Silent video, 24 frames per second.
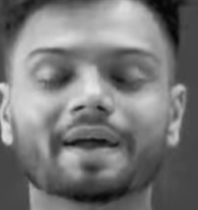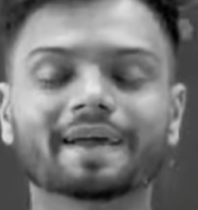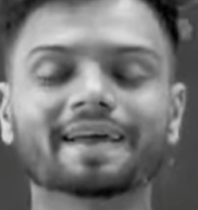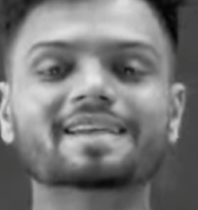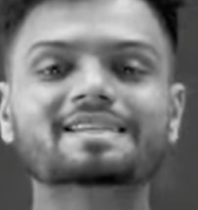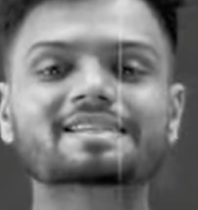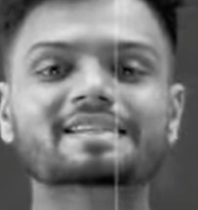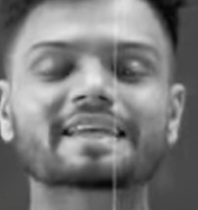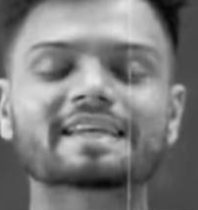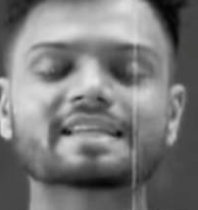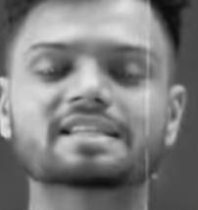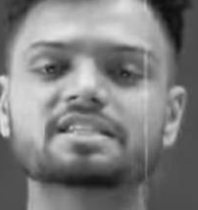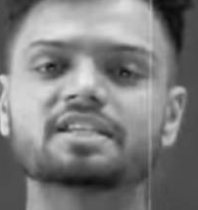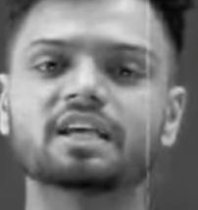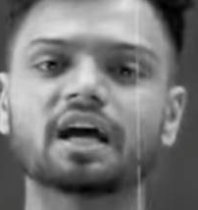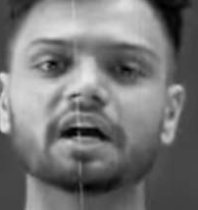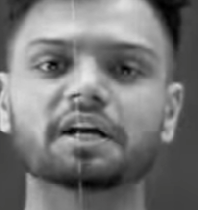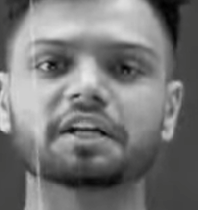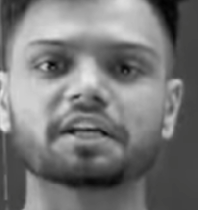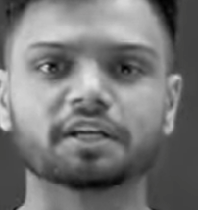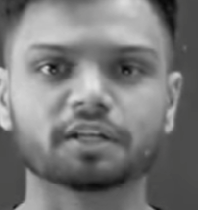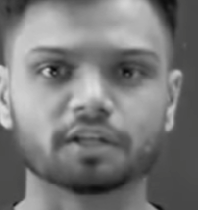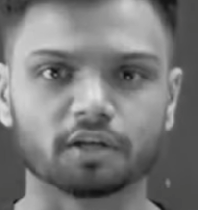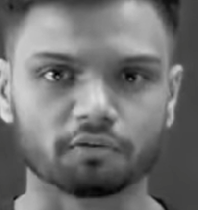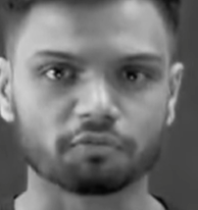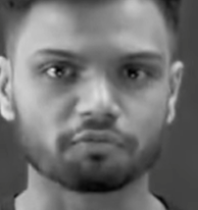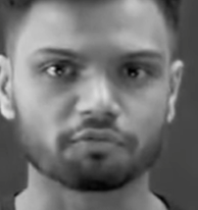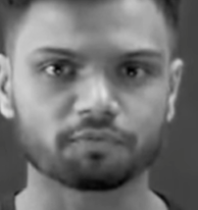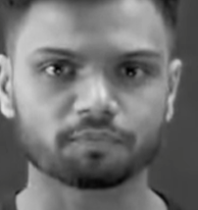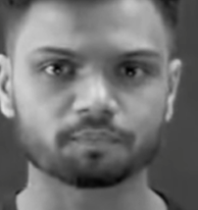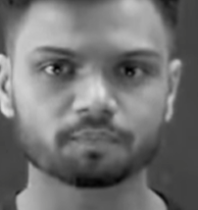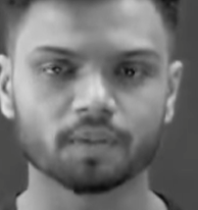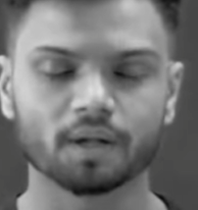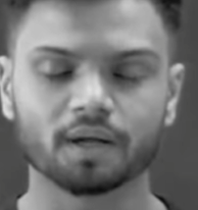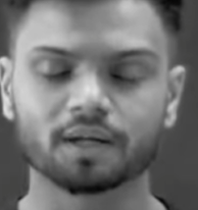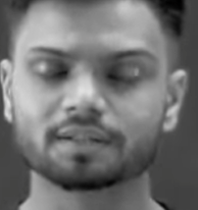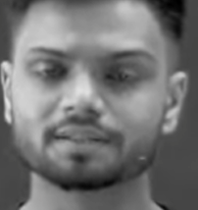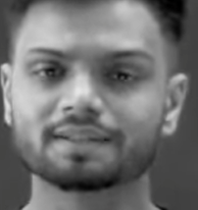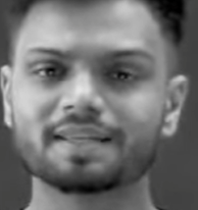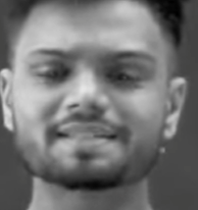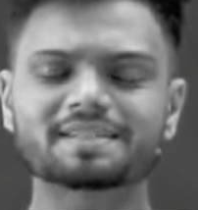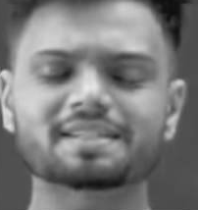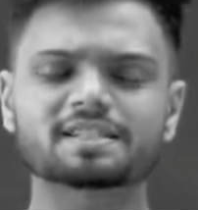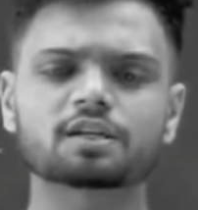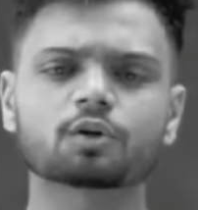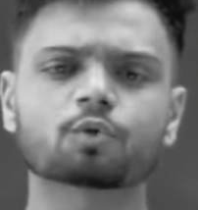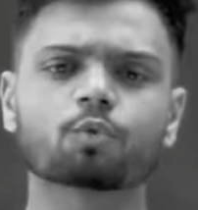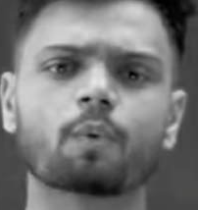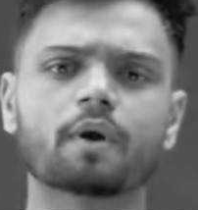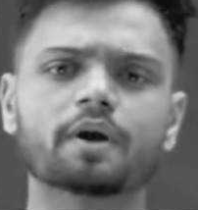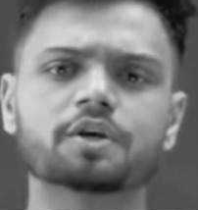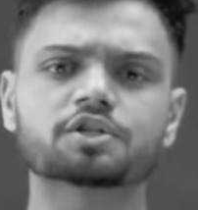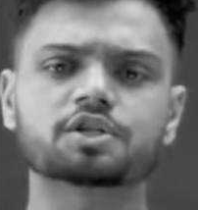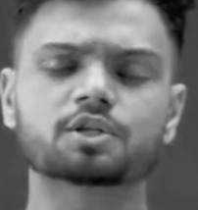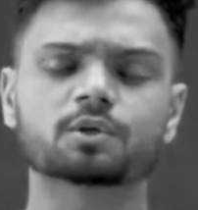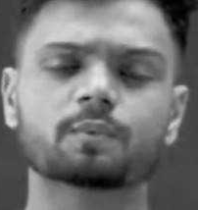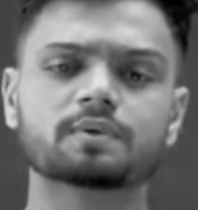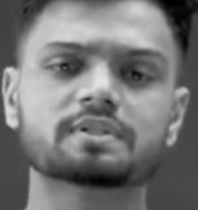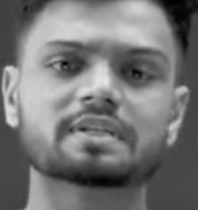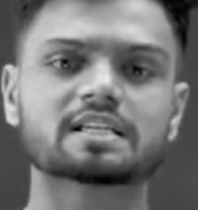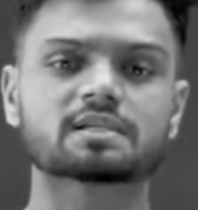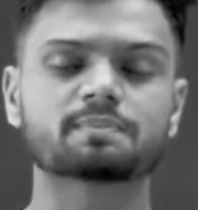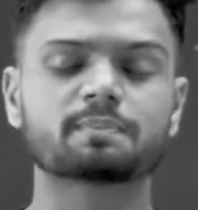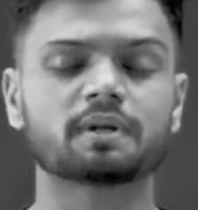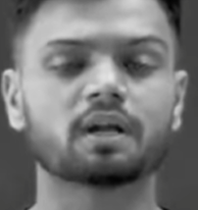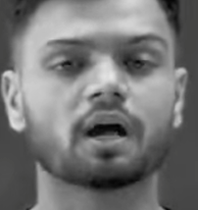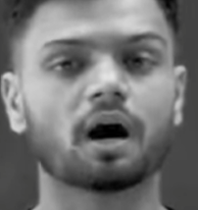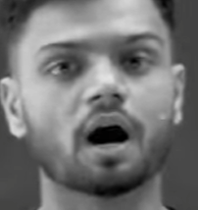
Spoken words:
Is NCERT enough? This is a question which has been